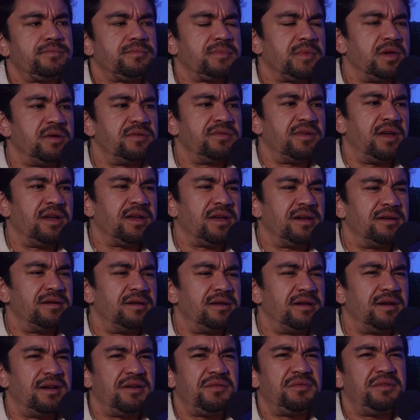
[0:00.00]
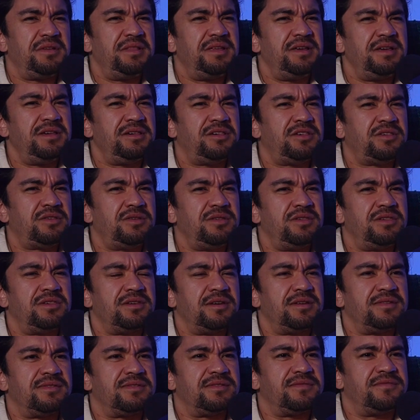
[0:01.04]
I was like, I really should
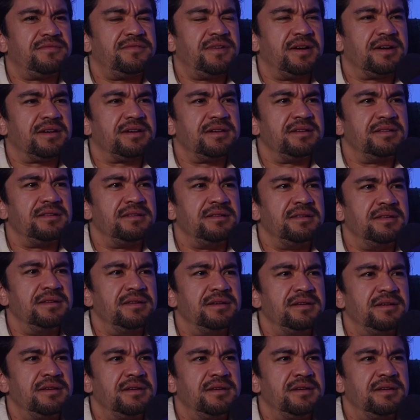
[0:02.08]
just fucking